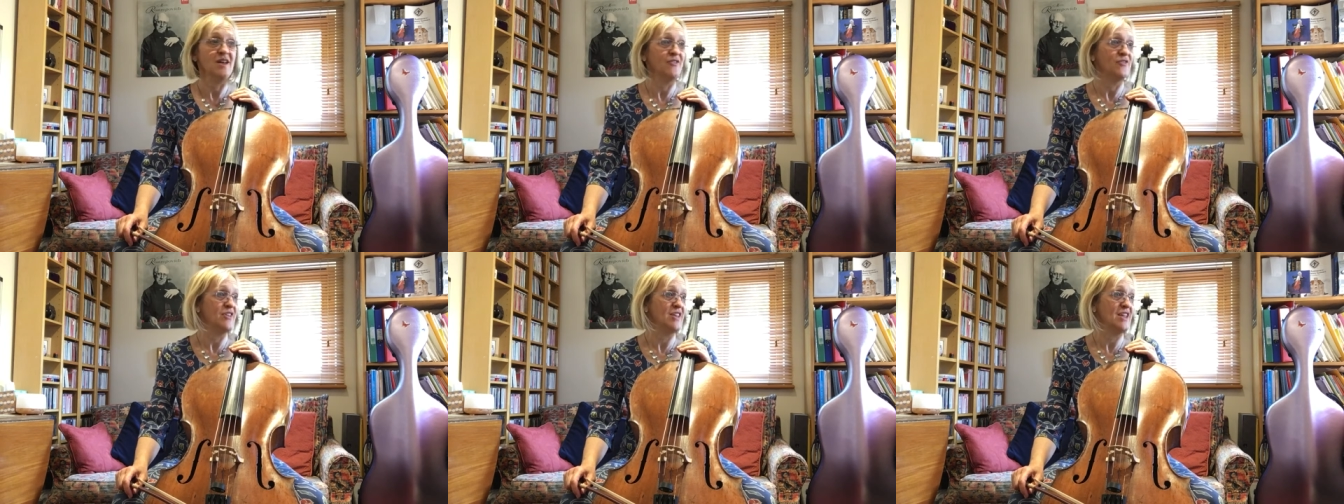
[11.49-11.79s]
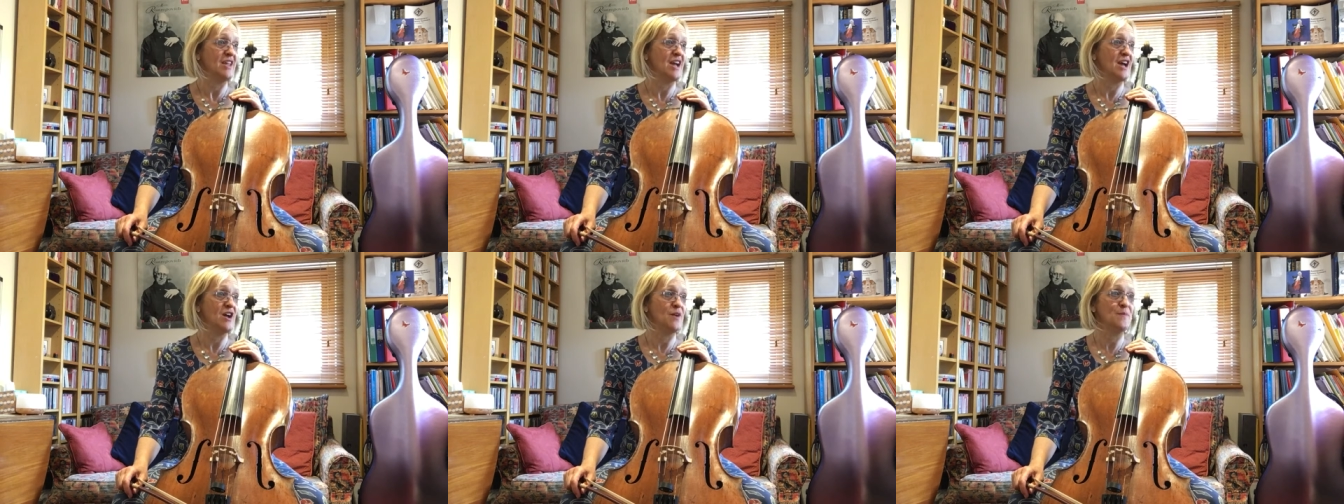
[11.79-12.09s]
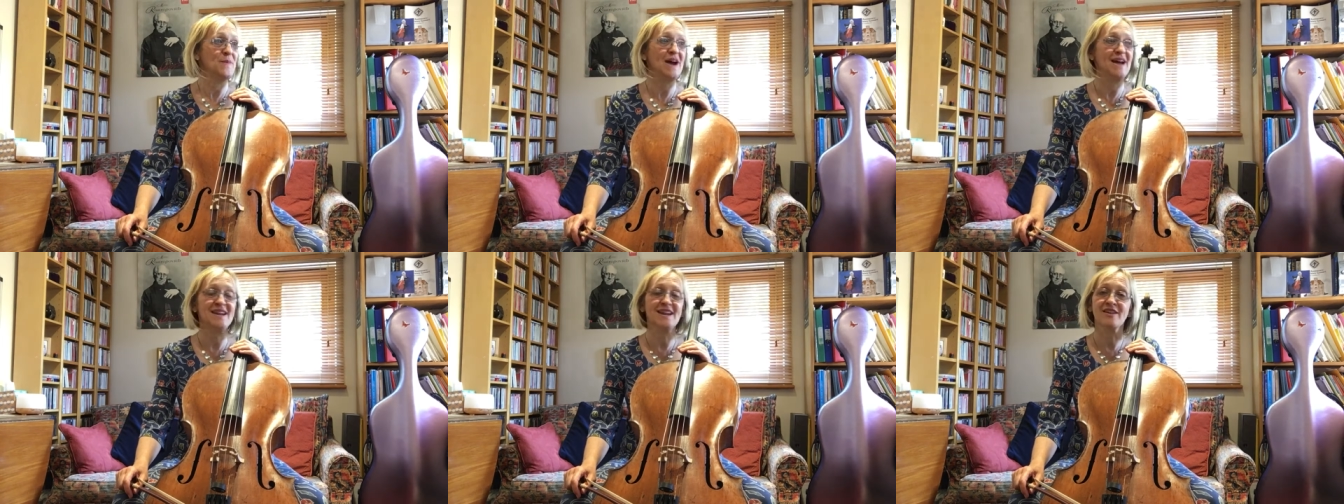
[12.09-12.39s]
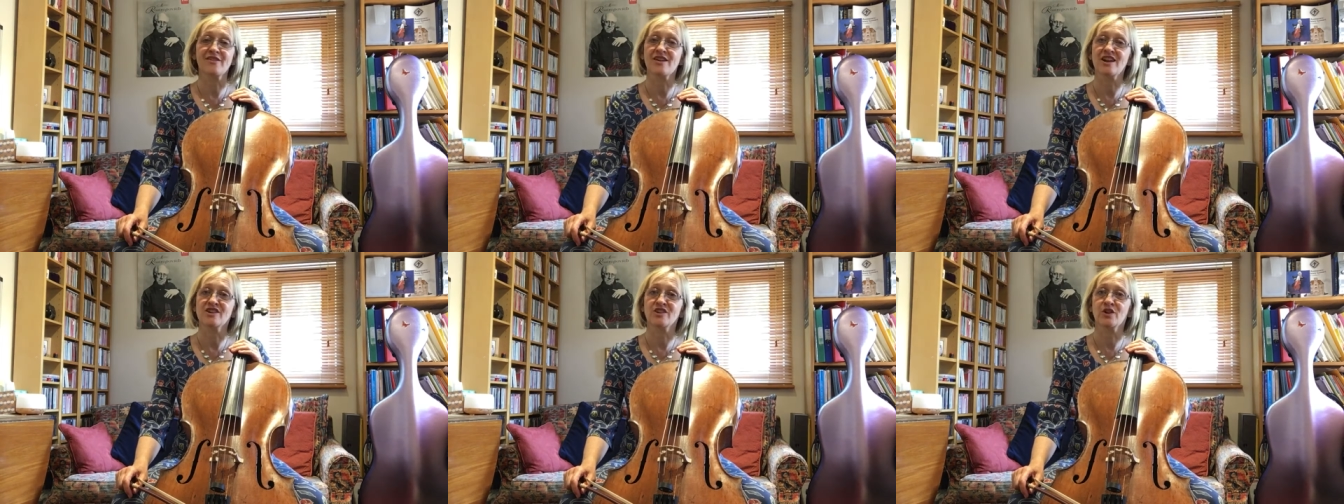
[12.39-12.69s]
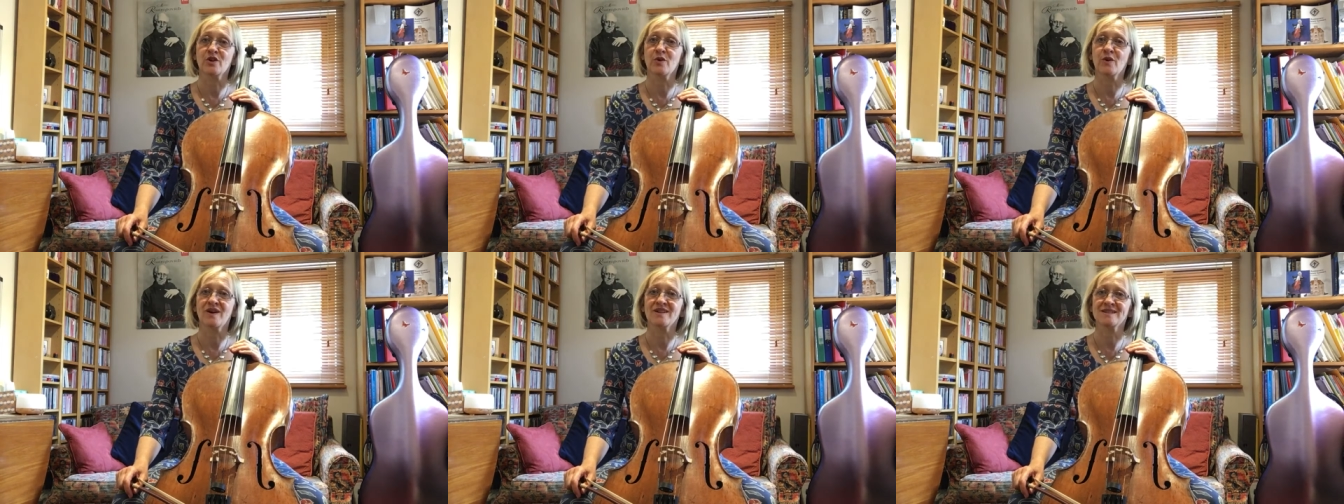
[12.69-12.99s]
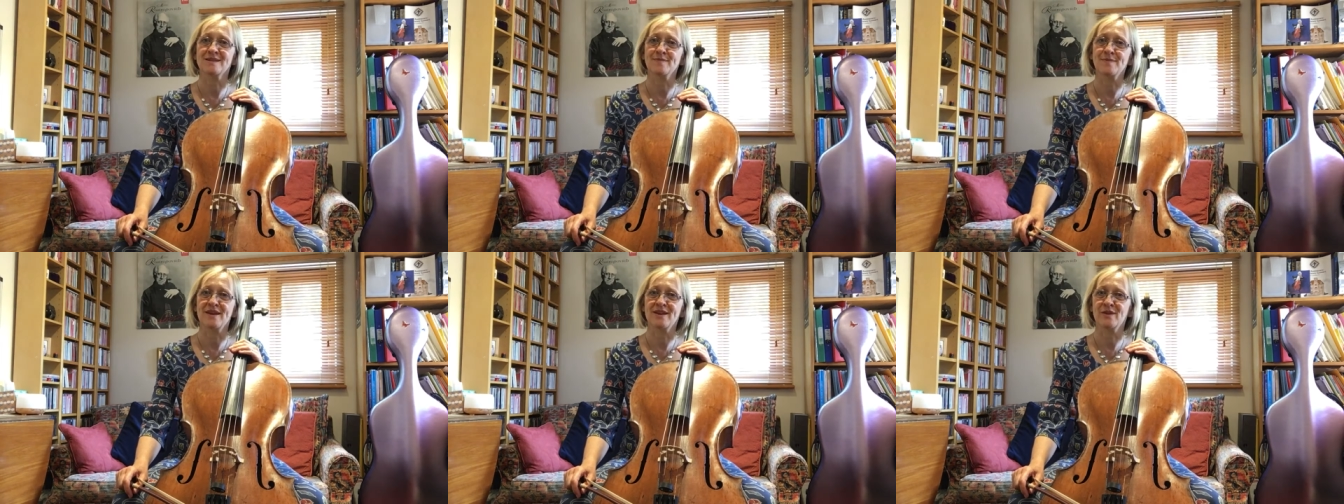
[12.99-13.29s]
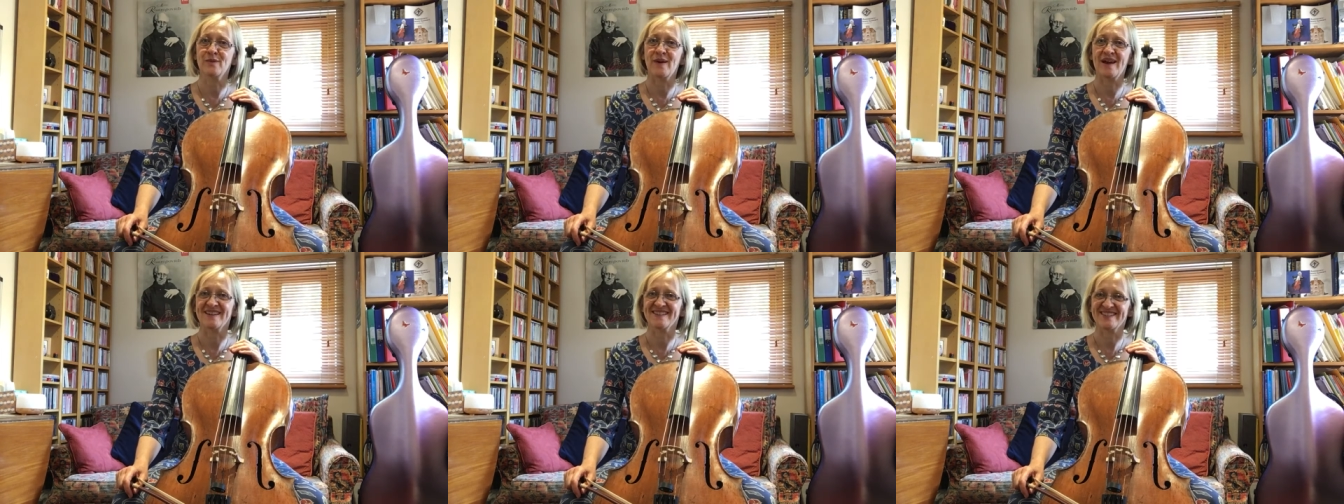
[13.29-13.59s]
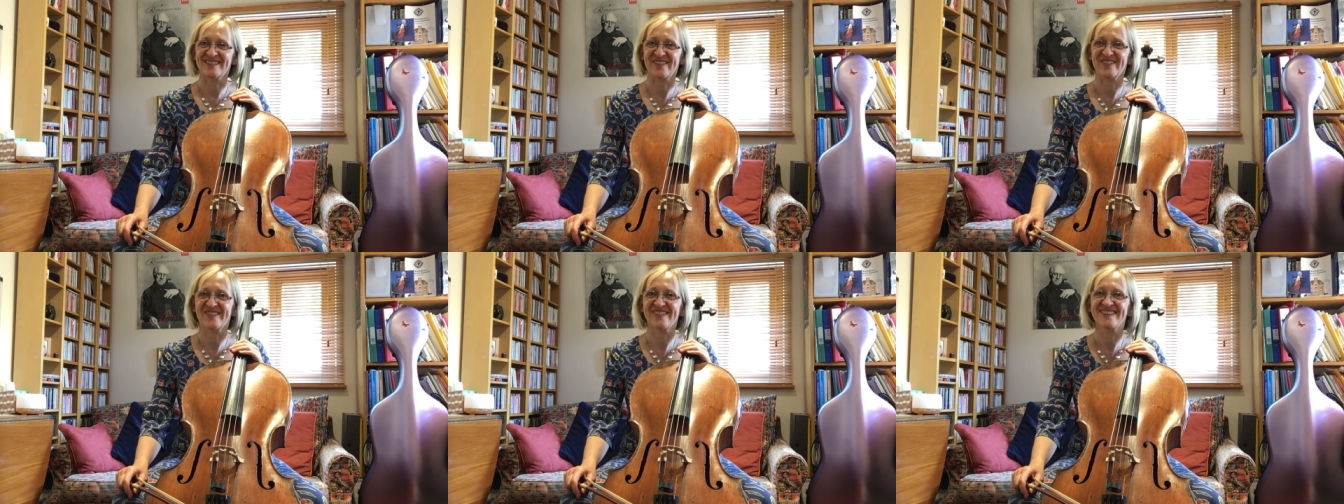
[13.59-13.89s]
the Allegretto quasi Menuetto